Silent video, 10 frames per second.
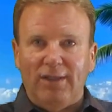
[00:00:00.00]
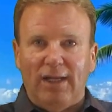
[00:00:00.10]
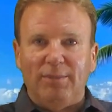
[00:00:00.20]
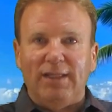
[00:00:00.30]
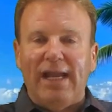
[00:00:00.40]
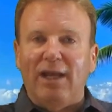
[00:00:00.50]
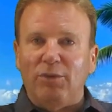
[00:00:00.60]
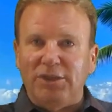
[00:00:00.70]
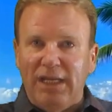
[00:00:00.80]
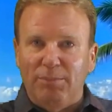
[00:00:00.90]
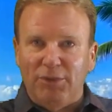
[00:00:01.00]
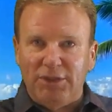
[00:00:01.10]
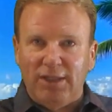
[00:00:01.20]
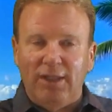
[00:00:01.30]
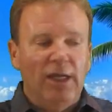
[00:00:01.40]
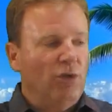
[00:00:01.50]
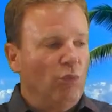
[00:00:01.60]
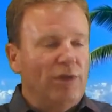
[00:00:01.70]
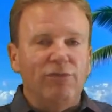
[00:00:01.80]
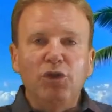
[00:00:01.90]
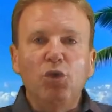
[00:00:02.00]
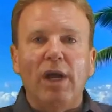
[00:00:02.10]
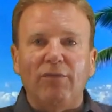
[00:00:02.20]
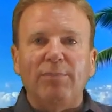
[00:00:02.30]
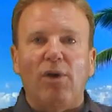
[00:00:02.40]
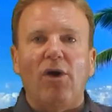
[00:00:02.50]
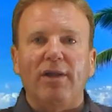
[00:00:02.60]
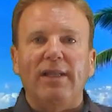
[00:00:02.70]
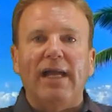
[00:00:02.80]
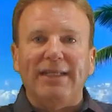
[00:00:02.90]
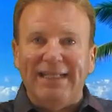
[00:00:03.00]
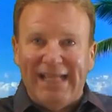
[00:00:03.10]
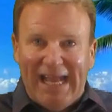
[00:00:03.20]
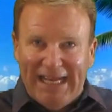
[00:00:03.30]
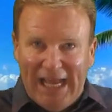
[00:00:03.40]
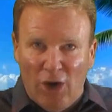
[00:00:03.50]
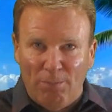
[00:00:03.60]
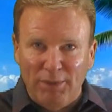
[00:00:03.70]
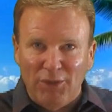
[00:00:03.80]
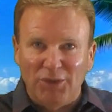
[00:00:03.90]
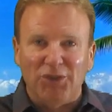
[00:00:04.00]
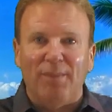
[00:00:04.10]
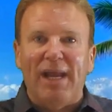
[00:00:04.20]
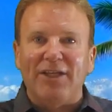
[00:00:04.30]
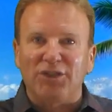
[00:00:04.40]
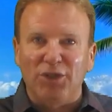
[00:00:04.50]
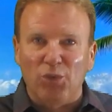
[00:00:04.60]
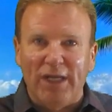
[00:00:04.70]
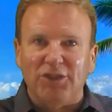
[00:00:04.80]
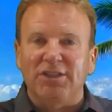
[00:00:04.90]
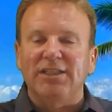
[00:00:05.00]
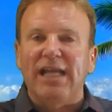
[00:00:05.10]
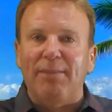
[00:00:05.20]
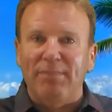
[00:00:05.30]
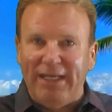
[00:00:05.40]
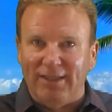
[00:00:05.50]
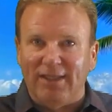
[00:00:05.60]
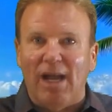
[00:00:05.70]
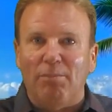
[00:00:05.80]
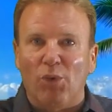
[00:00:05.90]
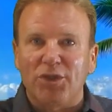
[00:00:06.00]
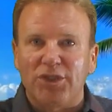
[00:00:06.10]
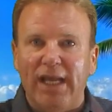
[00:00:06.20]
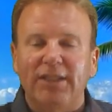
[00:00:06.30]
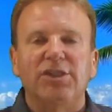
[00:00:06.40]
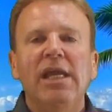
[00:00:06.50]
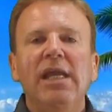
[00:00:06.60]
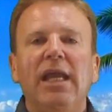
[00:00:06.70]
I'm glad I was able to review every part of that. Did that help you? So I'm asking questions. Does that make a lot more sense?